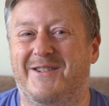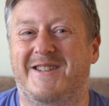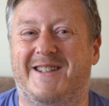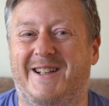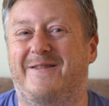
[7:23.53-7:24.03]

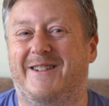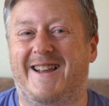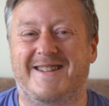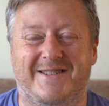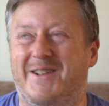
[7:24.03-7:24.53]
sleeved
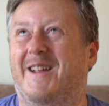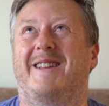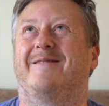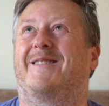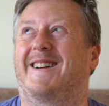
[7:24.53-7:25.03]
legs, no, that
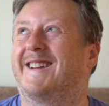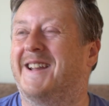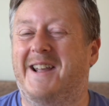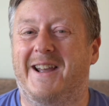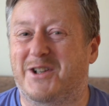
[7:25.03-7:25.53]
ain't right,
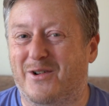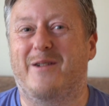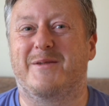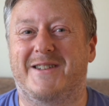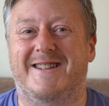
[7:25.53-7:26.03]

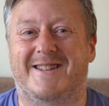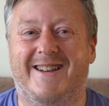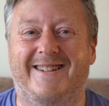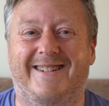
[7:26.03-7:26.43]
trousers,